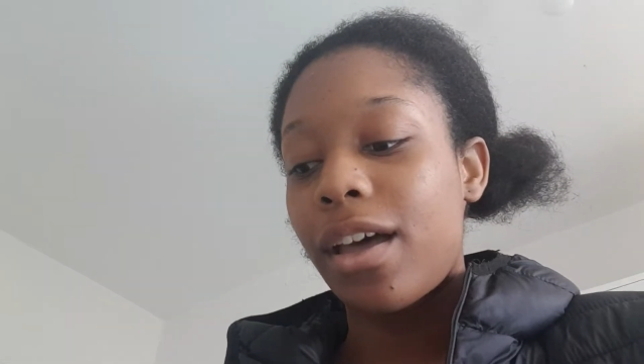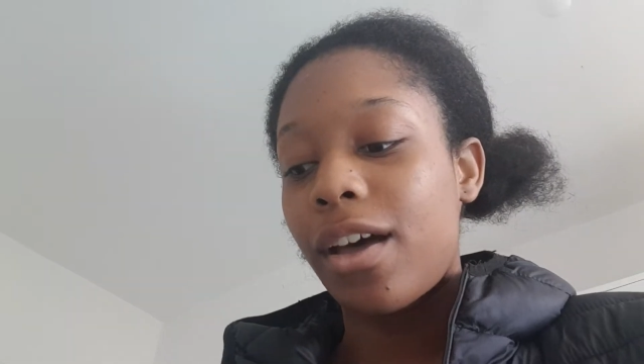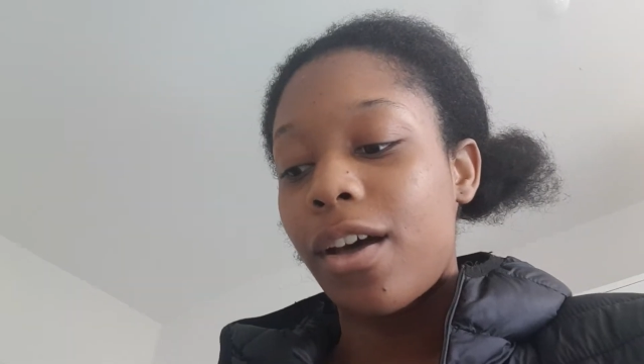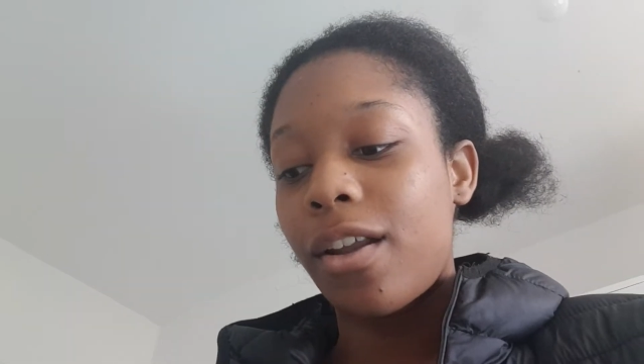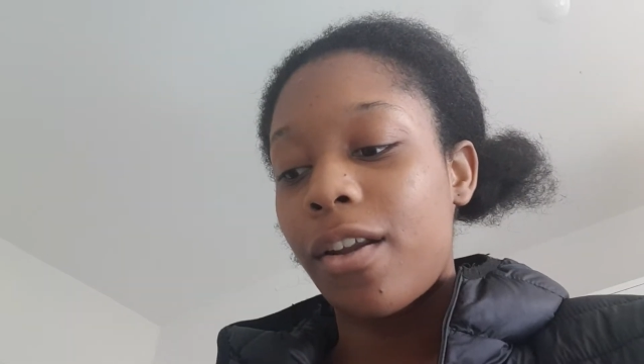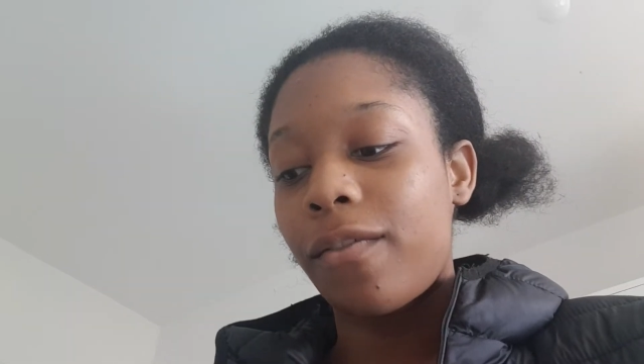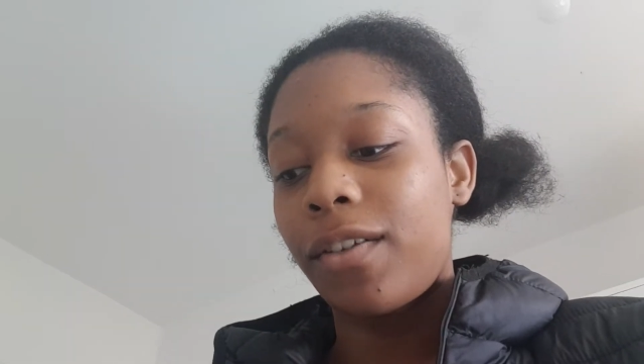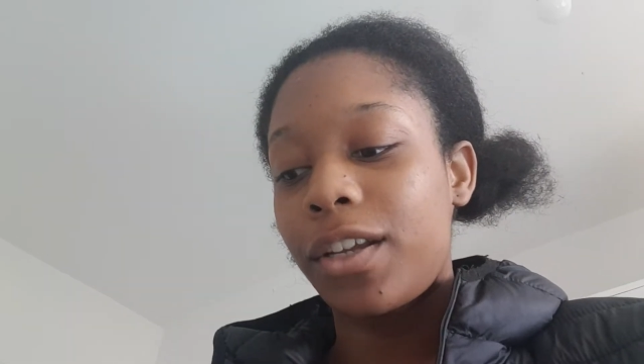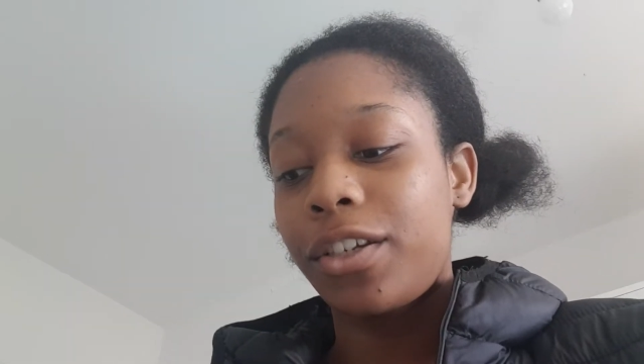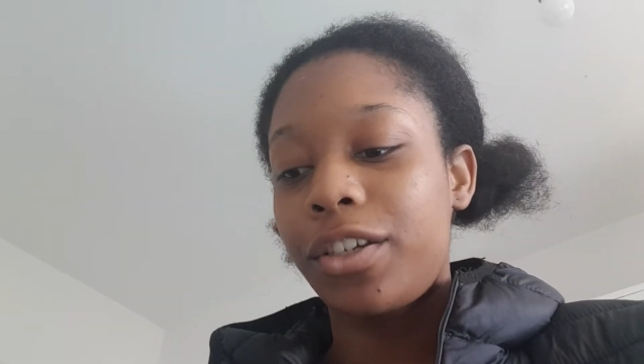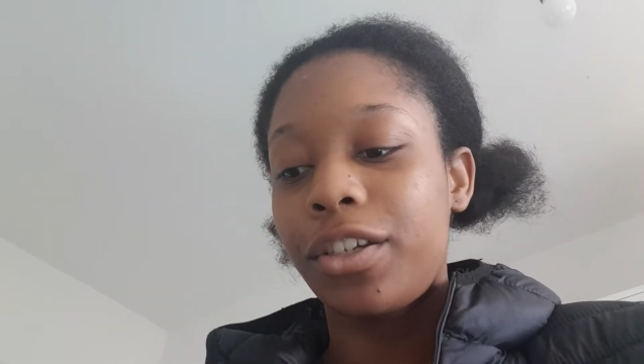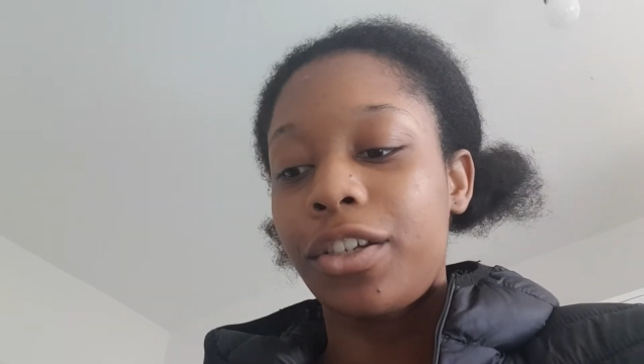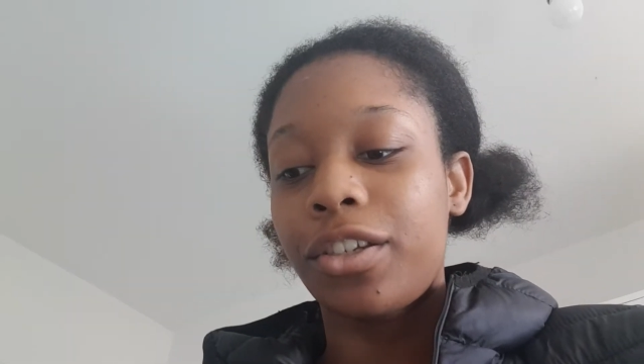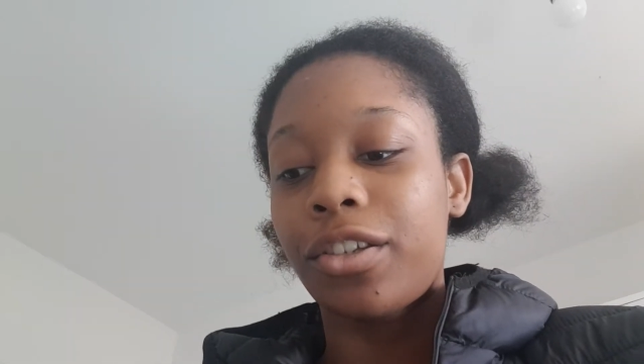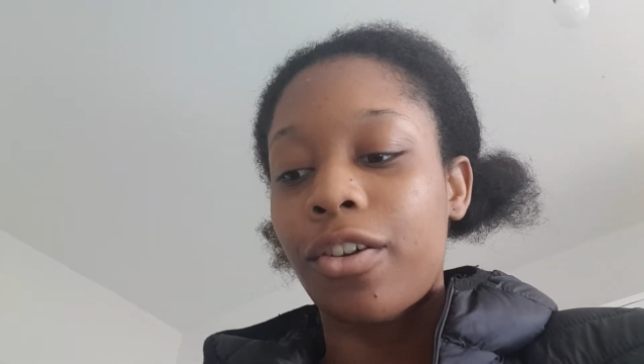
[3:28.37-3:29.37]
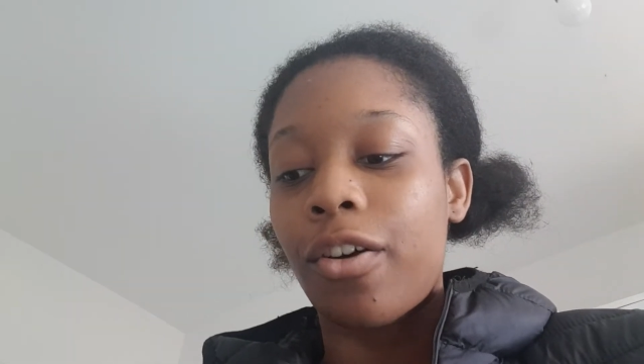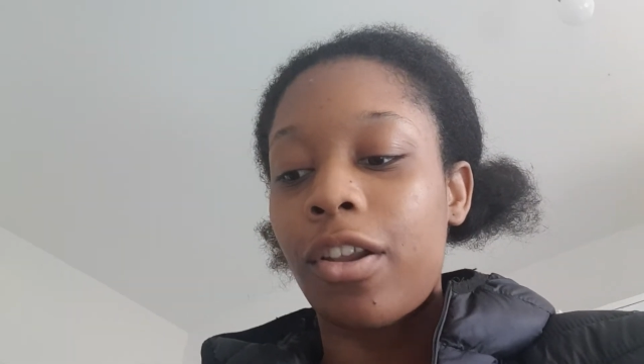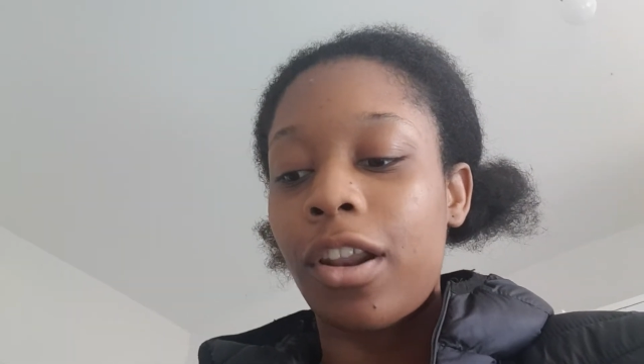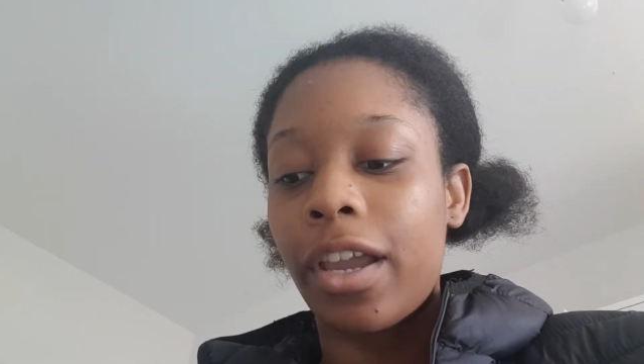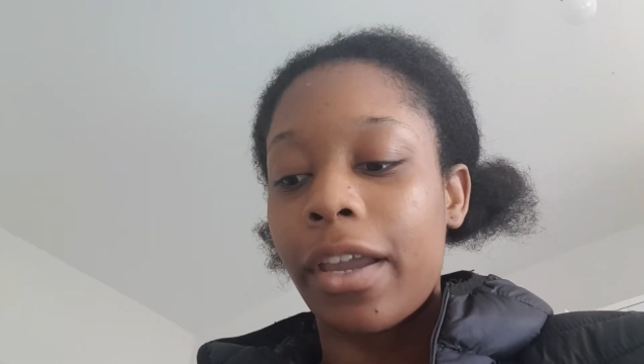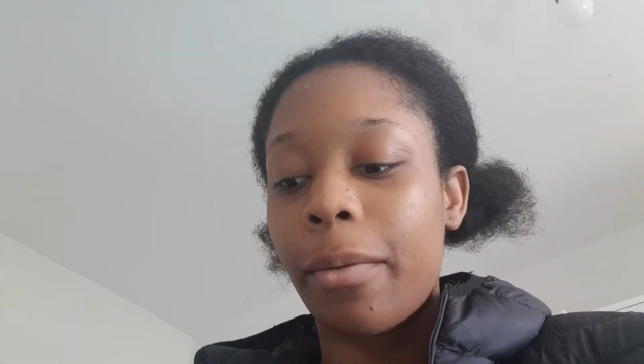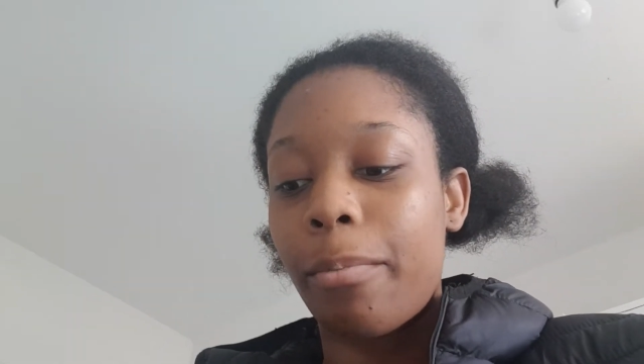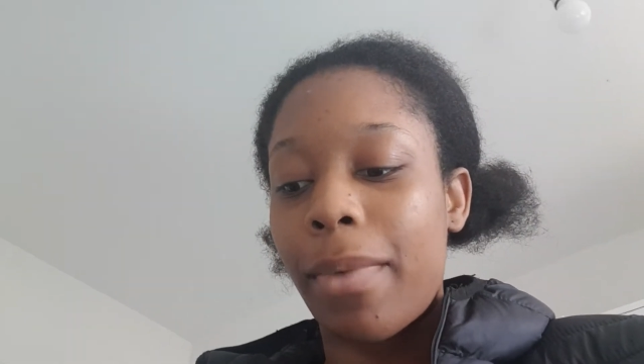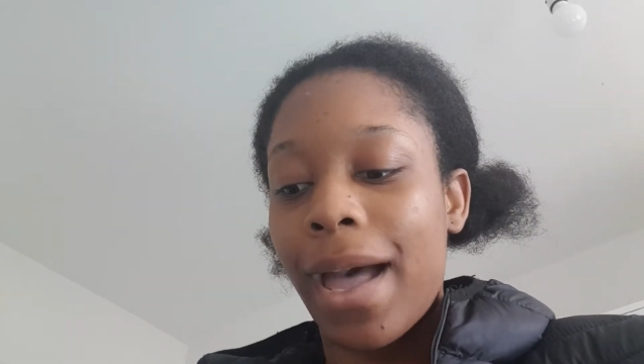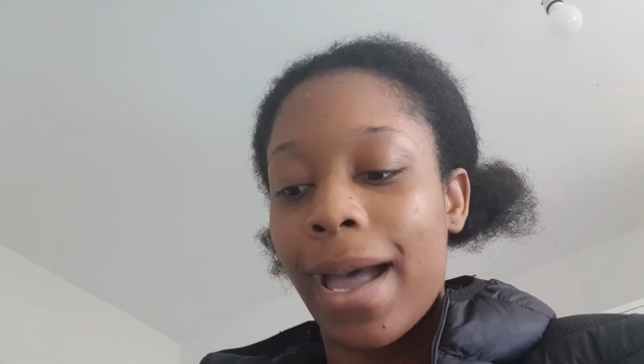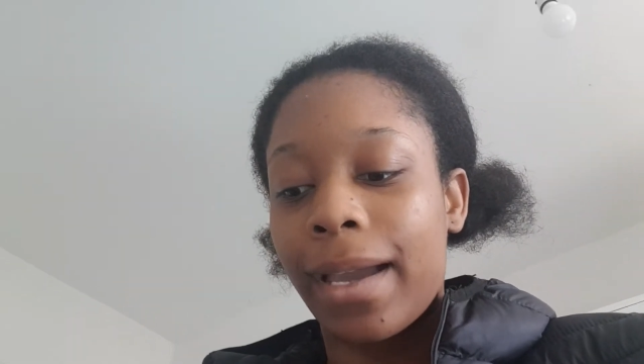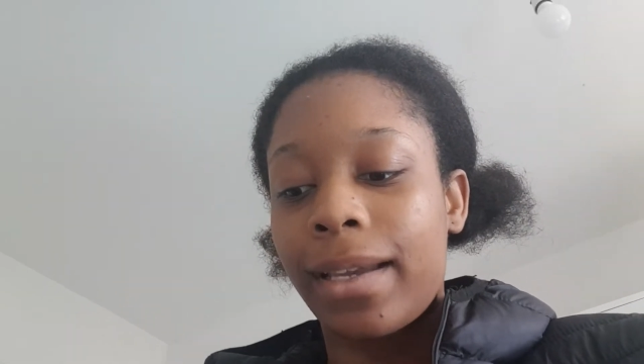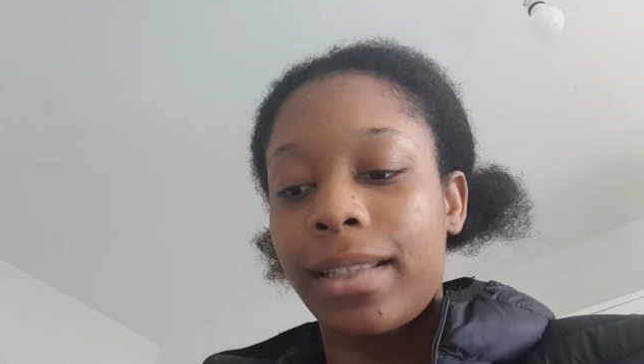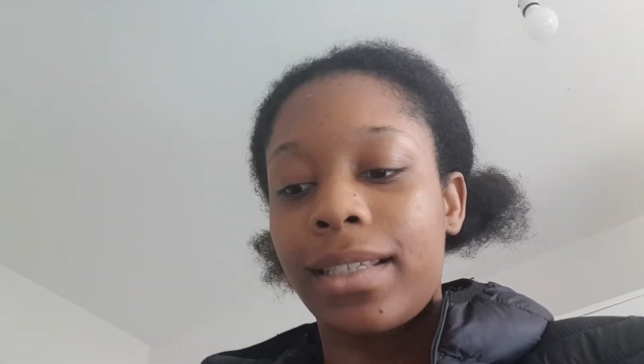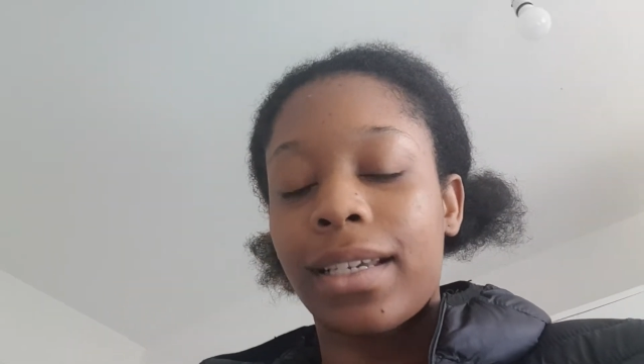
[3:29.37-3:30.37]
and I've literally just got like a
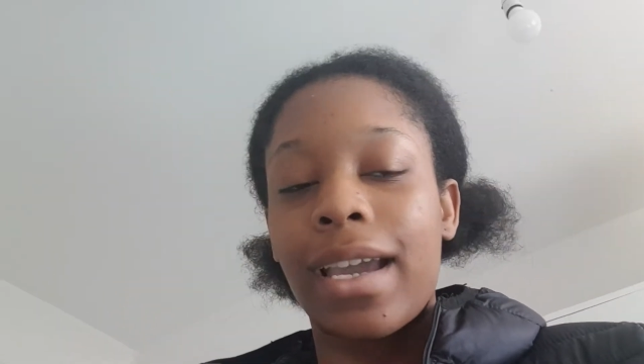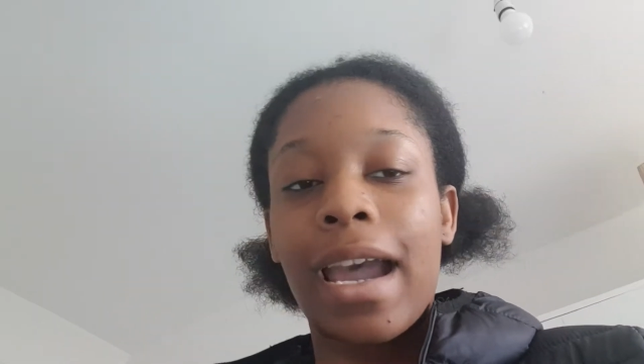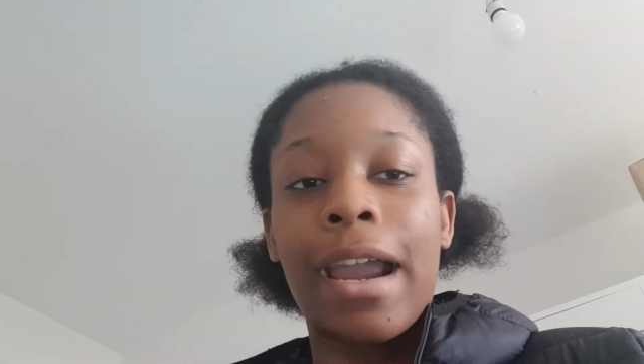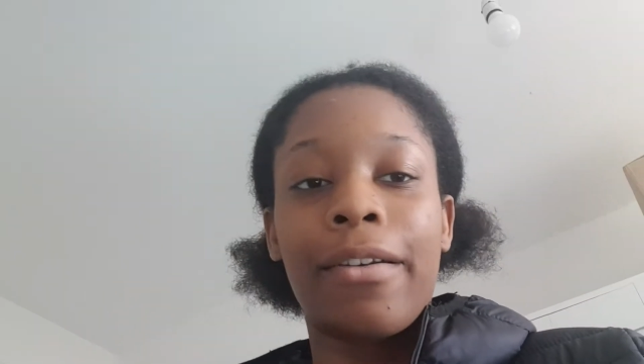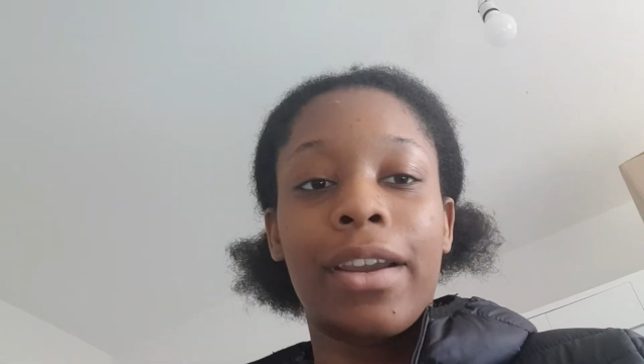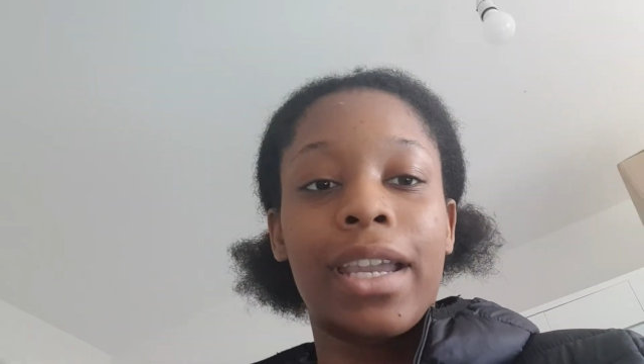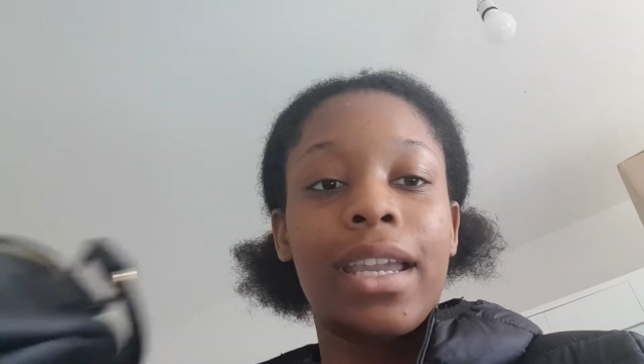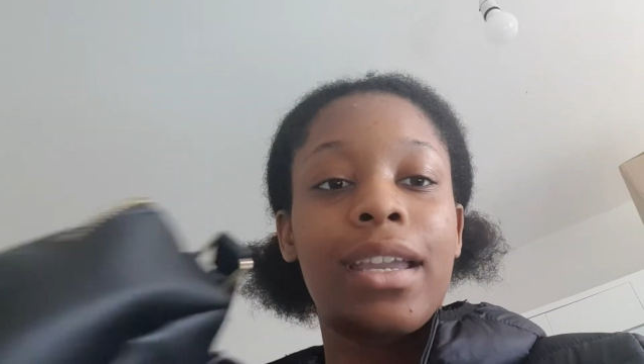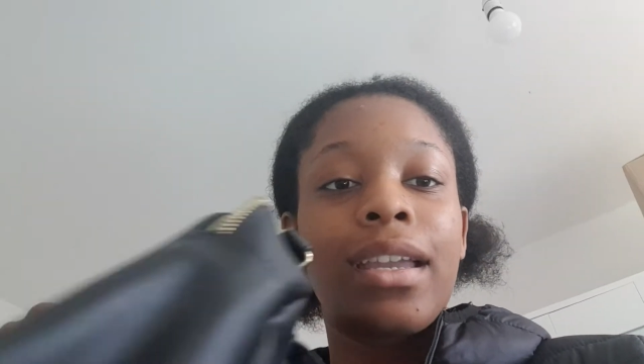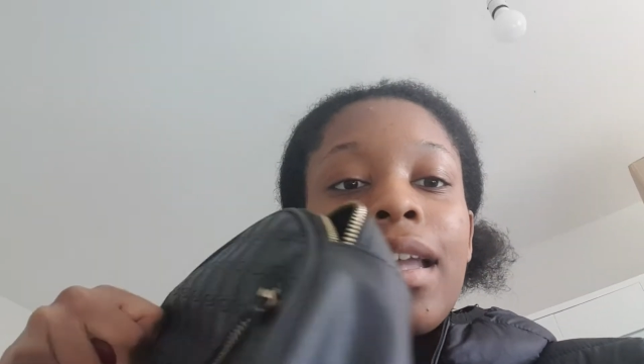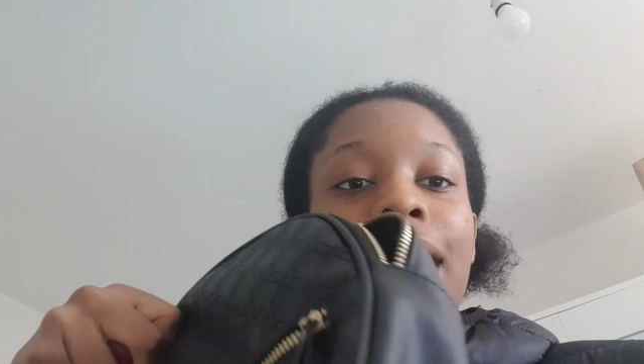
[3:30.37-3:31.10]
bag to carry,